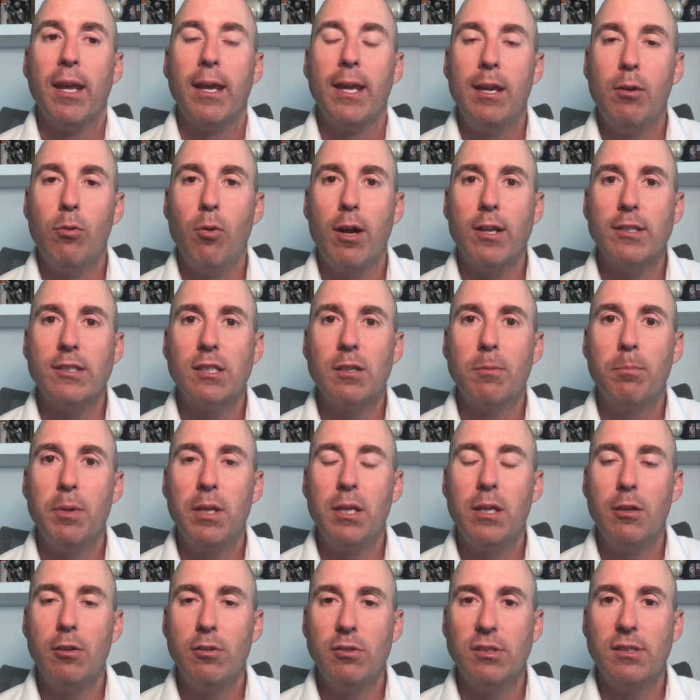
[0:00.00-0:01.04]
he wants to be
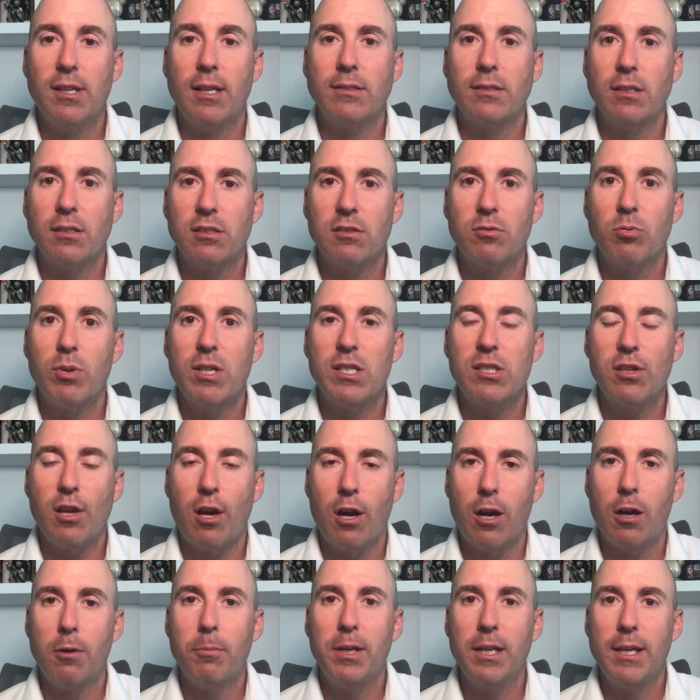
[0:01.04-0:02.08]
used as a Swiss
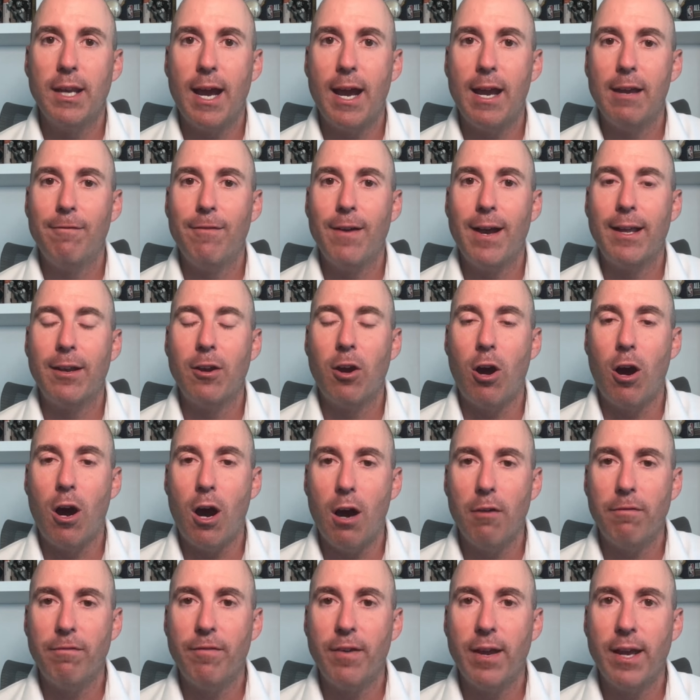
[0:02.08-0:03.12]
Army knife on
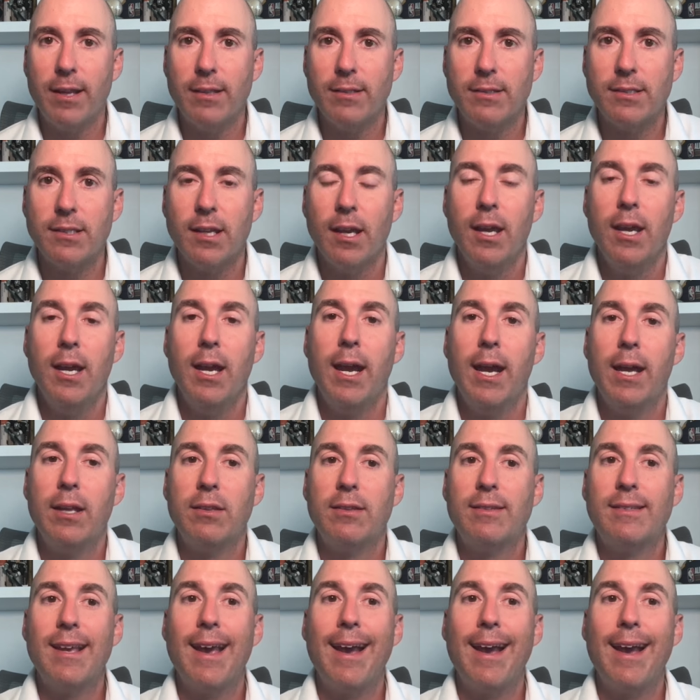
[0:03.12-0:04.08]
offense, and